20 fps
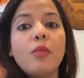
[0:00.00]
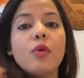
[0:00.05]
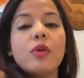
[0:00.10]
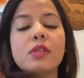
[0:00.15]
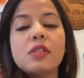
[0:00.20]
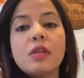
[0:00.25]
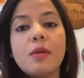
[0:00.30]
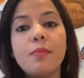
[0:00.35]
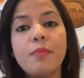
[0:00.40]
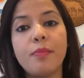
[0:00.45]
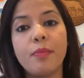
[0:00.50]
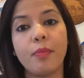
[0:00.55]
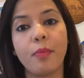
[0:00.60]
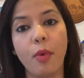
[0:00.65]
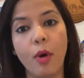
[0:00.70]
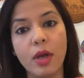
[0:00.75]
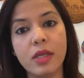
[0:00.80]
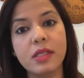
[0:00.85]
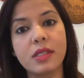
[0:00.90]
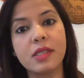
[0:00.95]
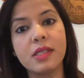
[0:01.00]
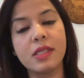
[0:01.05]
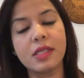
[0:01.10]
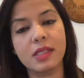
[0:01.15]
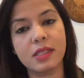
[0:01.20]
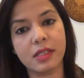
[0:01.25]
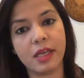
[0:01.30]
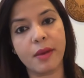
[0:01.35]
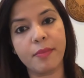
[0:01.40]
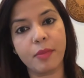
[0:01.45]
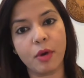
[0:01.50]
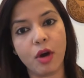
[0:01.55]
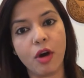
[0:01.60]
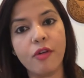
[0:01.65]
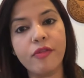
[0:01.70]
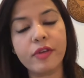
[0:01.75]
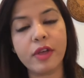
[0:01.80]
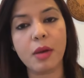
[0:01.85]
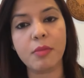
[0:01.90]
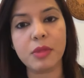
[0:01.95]
most important step
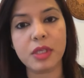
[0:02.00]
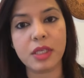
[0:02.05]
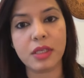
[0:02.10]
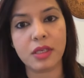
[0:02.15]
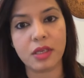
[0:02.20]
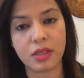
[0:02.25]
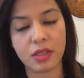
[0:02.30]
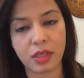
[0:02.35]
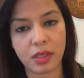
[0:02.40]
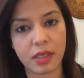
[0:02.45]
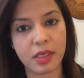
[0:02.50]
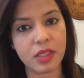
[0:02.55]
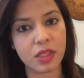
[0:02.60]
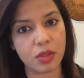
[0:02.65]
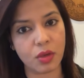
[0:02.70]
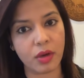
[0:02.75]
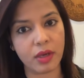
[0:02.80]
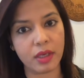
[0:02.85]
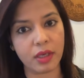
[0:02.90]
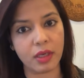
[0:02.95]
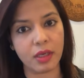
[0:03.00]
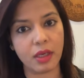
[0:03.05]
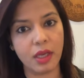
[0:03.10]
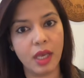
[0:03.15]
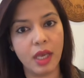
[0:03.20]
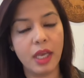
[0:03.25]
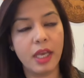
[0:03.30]
of communication, is talking.